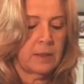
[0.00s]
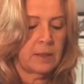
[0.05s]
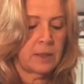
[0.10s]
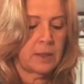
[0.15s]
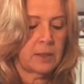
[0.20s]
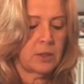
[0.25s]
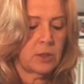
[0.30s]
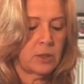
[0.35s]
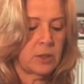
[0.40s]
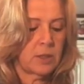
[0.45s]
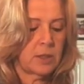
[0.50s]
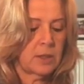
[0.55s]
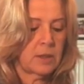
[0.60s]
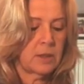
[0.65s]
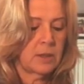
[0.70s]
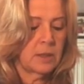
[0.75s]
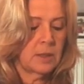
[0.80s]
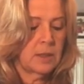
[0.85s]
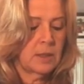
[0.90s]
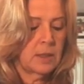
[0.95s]
Let's just
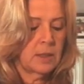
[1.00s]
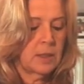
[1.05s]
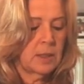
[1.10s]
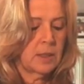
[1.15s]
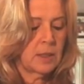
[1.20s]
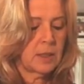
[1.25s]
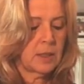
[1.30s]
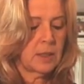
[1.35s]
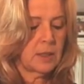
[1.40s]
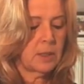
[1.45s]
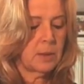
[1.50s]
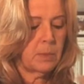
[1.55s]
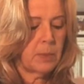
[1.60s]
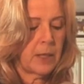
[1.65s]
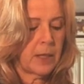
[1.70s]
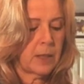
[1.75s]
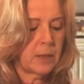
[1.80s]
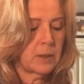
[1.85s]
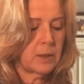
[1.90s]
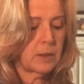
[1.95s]
get
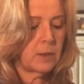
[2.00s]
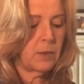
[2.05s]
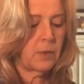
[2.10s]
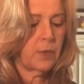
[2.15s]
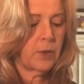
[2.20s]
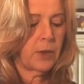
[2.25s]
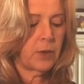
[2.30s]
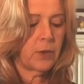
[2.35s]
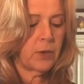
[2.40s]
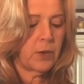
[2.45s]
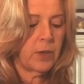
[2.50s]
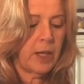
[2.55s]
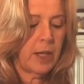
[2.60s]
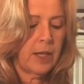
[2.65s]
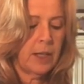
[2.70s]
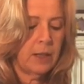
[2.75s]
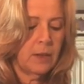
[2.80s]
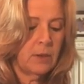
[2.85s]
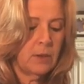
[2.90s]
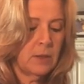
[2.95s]
a little farther down.